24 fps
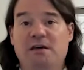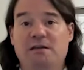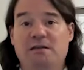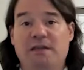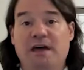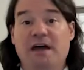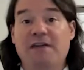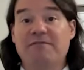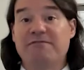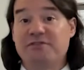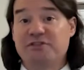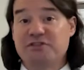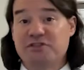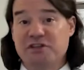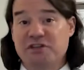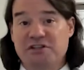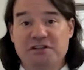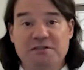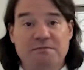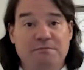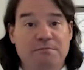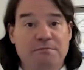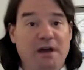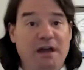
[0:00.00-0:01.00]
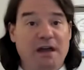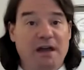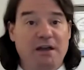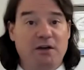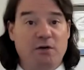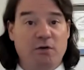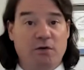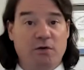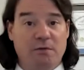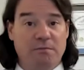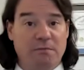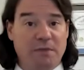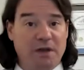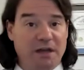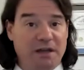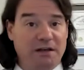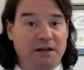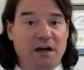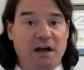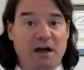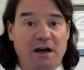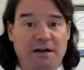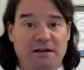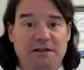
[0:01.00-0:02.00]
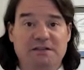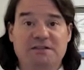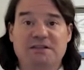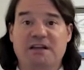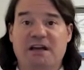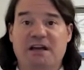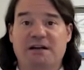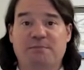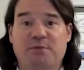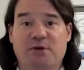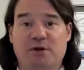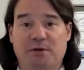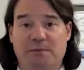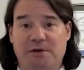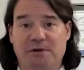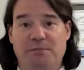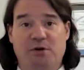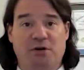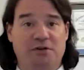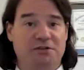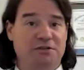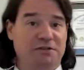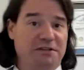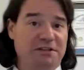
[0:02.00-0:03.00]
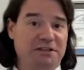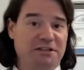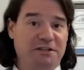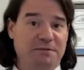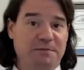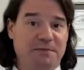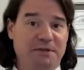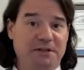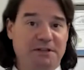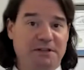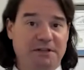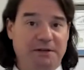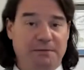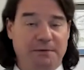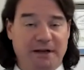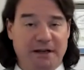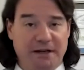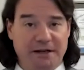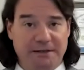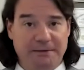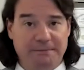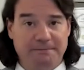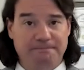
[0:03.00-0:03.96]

that physician may or may not assign a permanent partial disability rating.